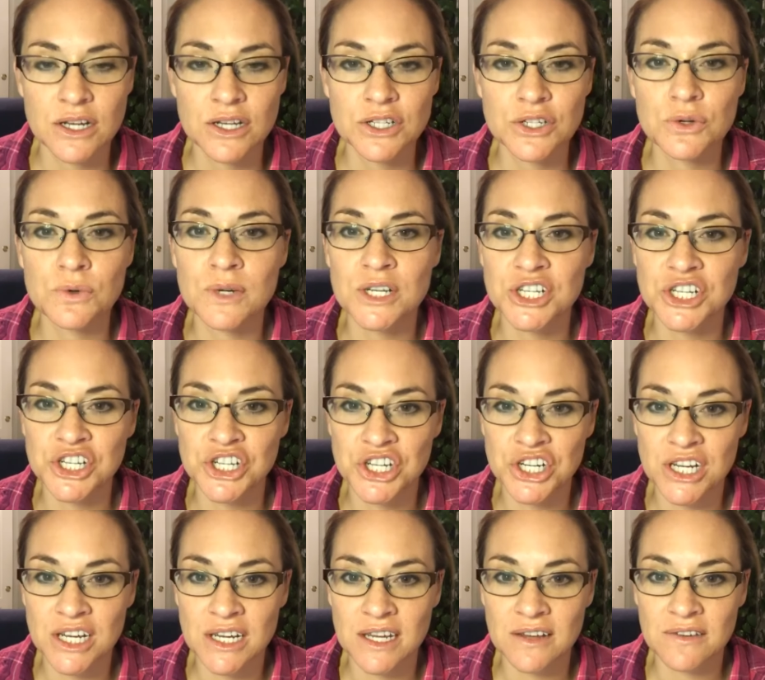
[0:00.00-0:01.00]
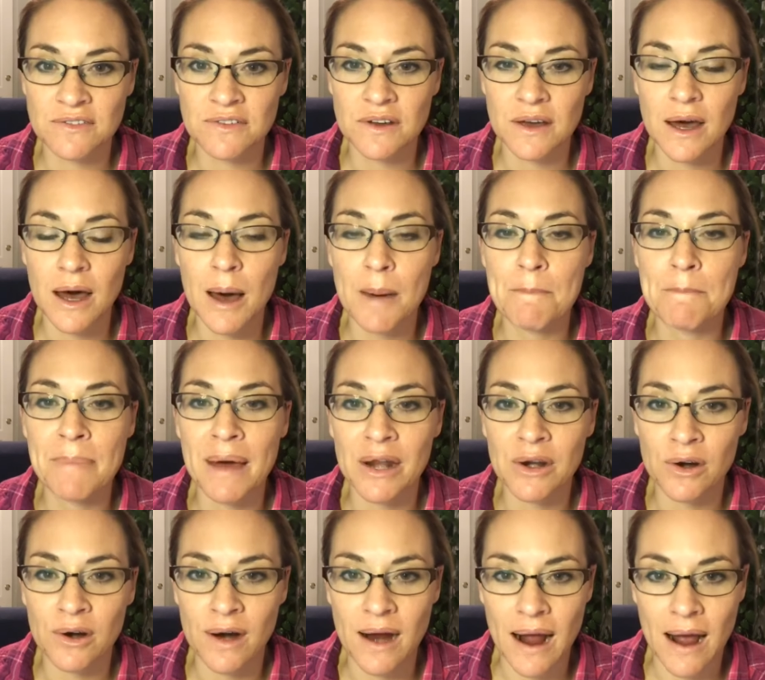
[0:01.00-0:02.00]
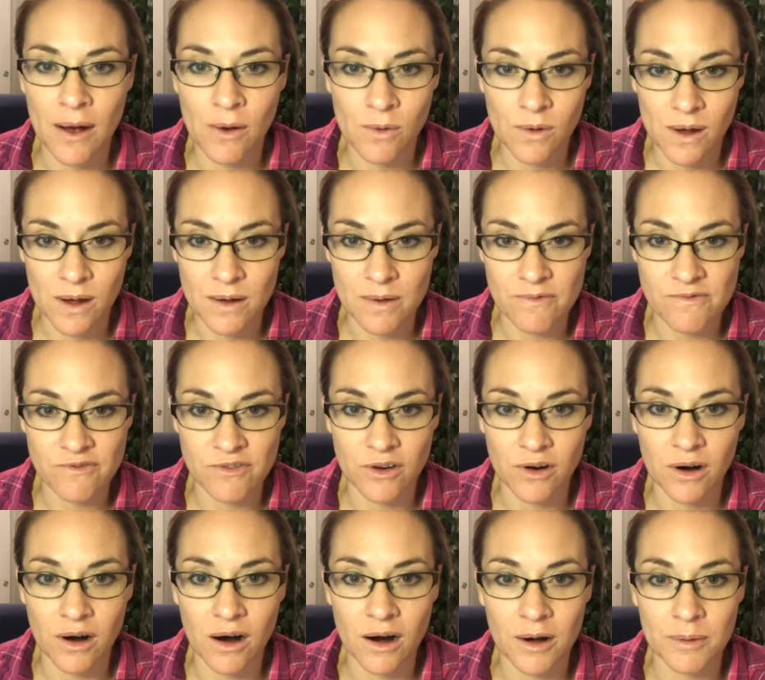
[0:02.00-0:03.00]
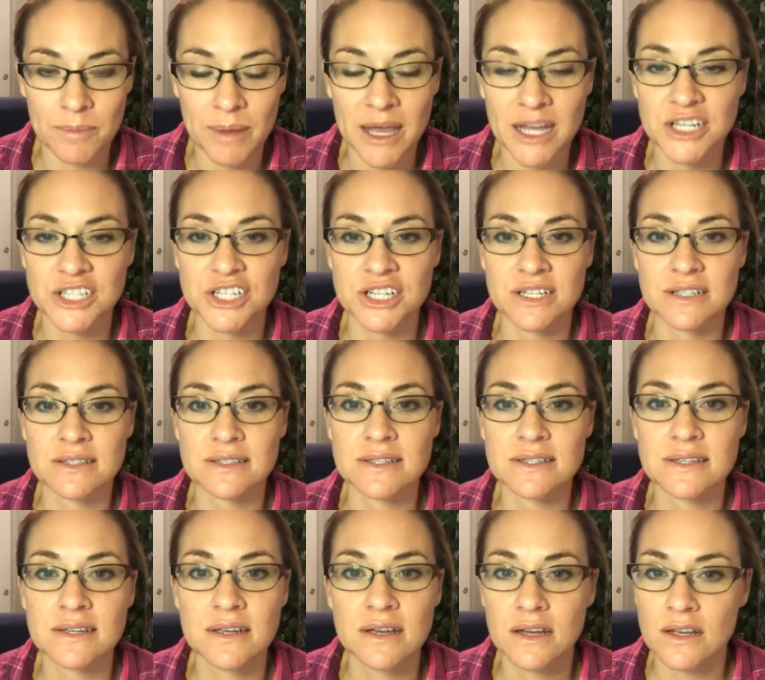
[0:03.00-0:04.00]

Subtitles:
to achieve a better outcome for our patients